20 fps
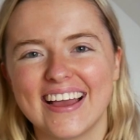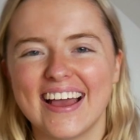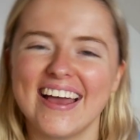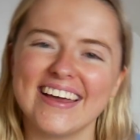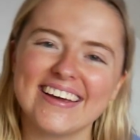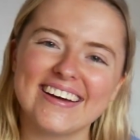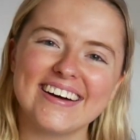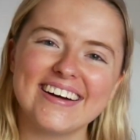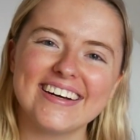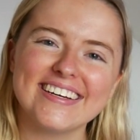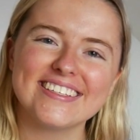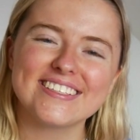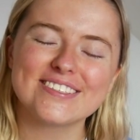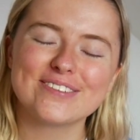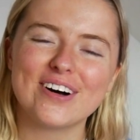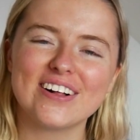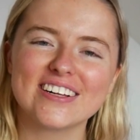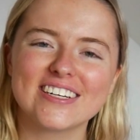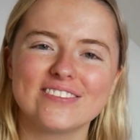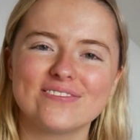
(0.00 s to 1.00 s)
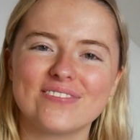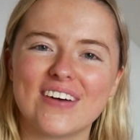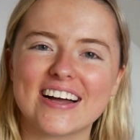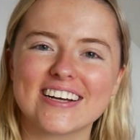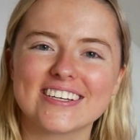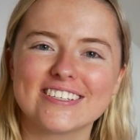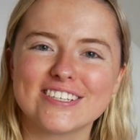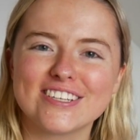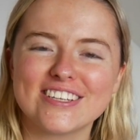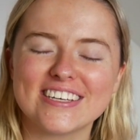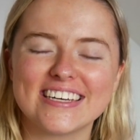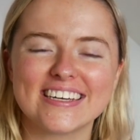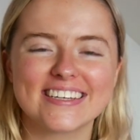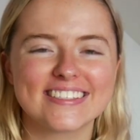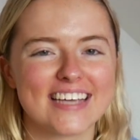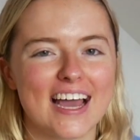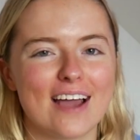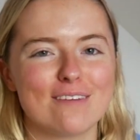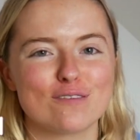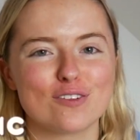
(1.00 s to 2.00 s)
Hey guys, welcome back to the
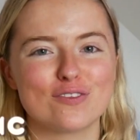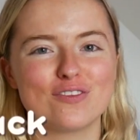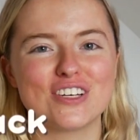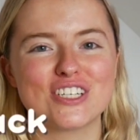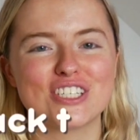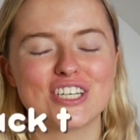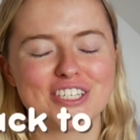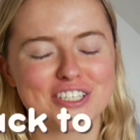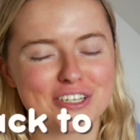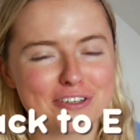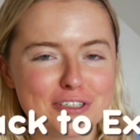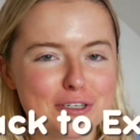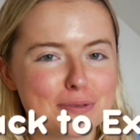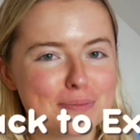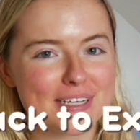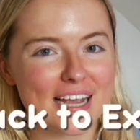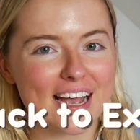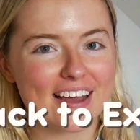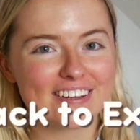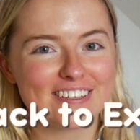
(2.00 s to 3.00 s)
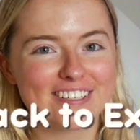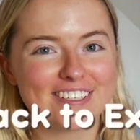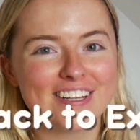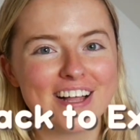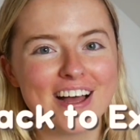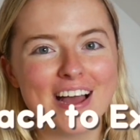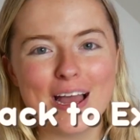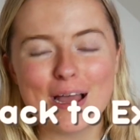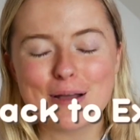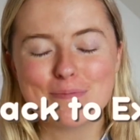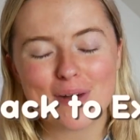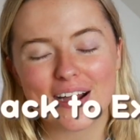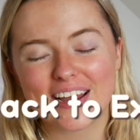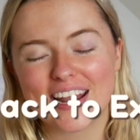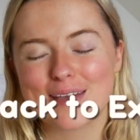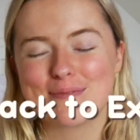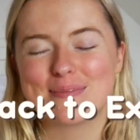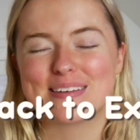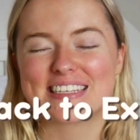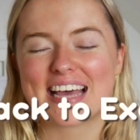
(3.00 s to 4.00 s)
Exam Revision YouTube channel. My
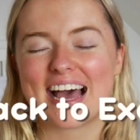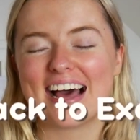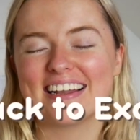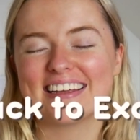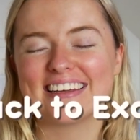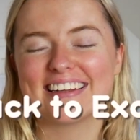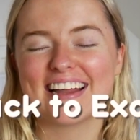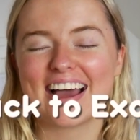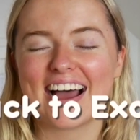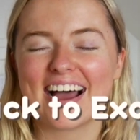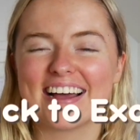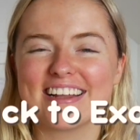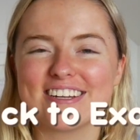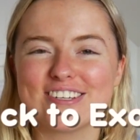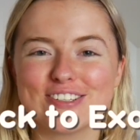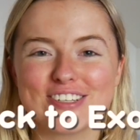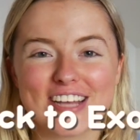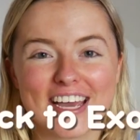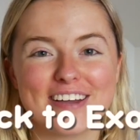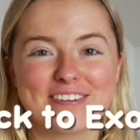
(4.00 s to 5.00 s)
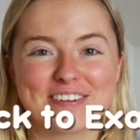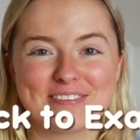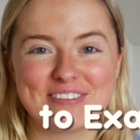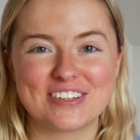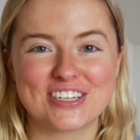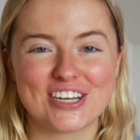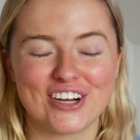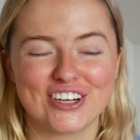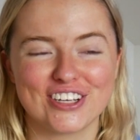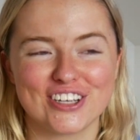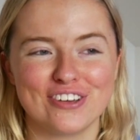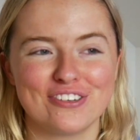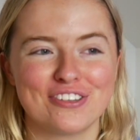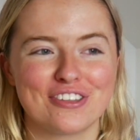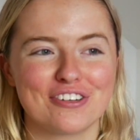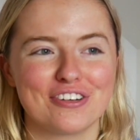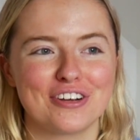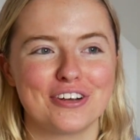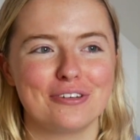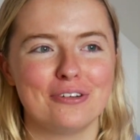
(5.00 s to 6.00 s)
name is Ellen and today I'm going to be talking you
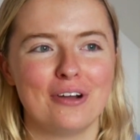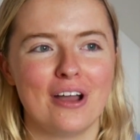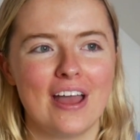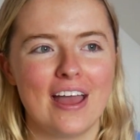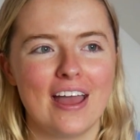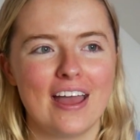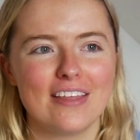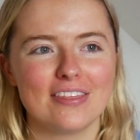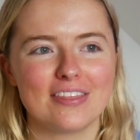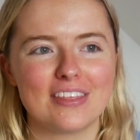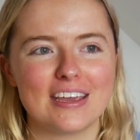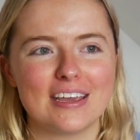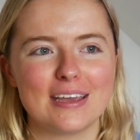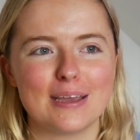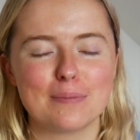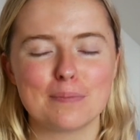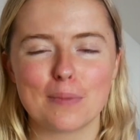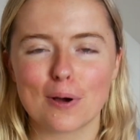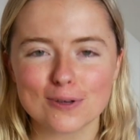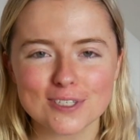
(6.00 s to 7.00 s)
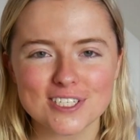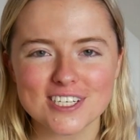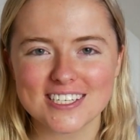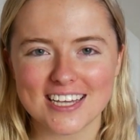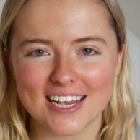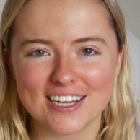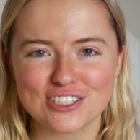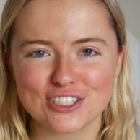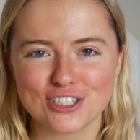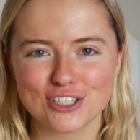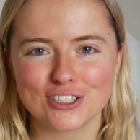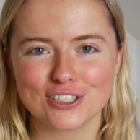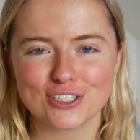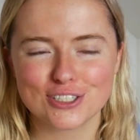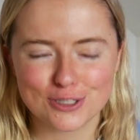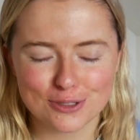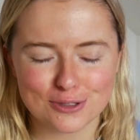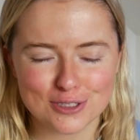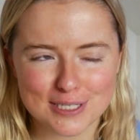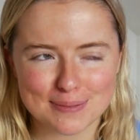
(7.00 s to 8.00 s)
through the most essential
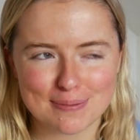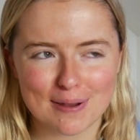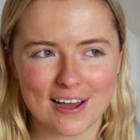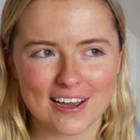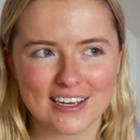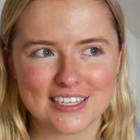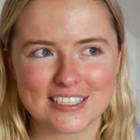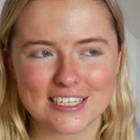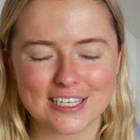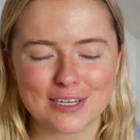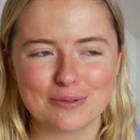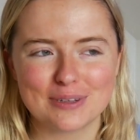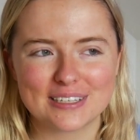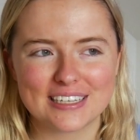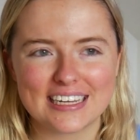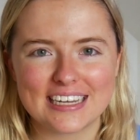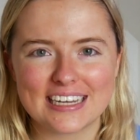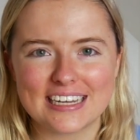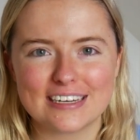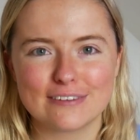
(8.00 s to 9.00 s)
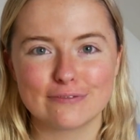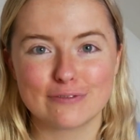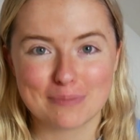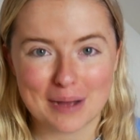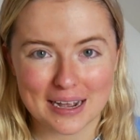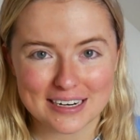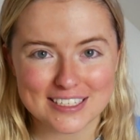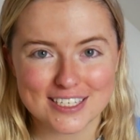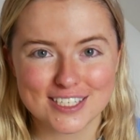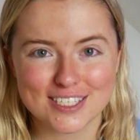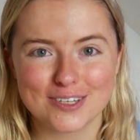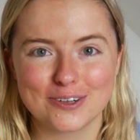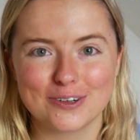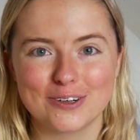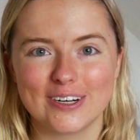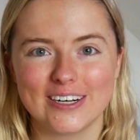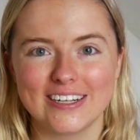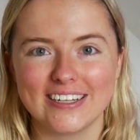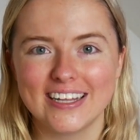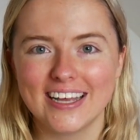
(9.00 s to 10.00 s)
school supplies that you will need for back to
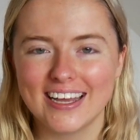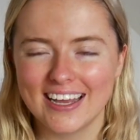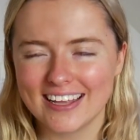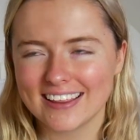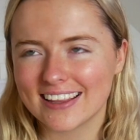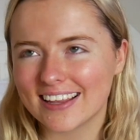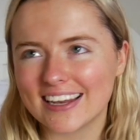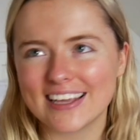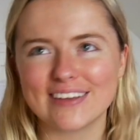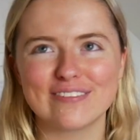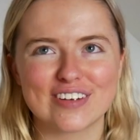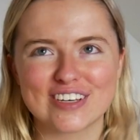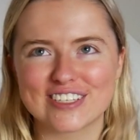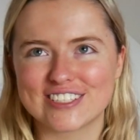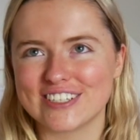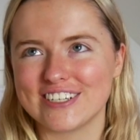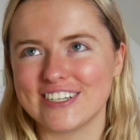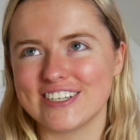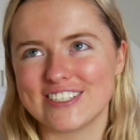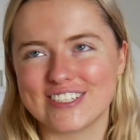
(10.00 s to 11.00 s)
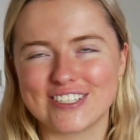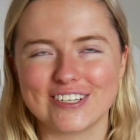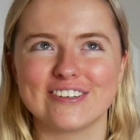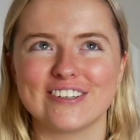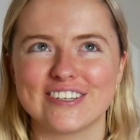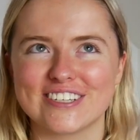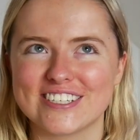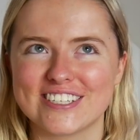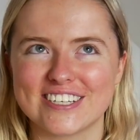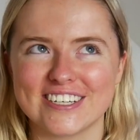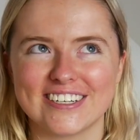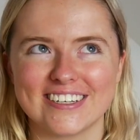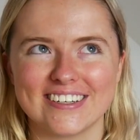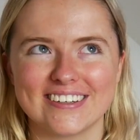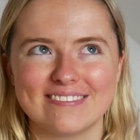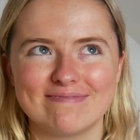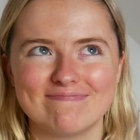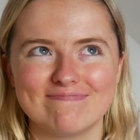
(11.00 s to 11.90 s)
school, the Leaving Cert, Junior Cert,